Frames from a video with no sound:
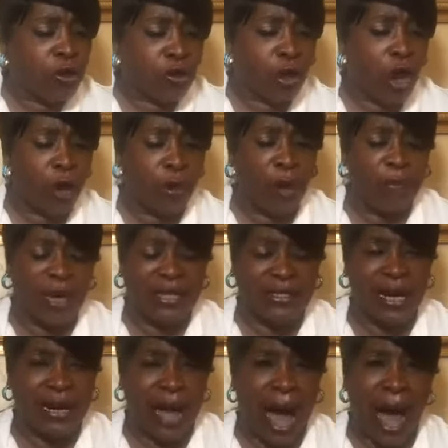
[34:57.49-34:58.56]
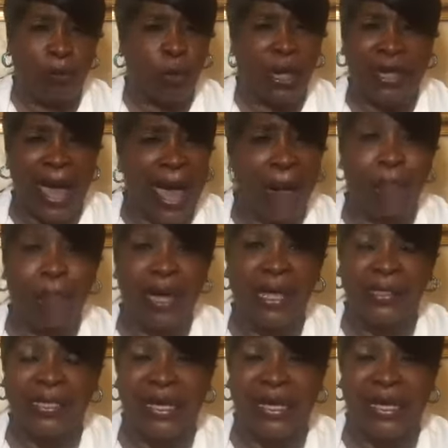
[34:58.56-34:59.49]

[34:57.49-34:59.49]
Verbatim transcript: Glory be to God. We can't be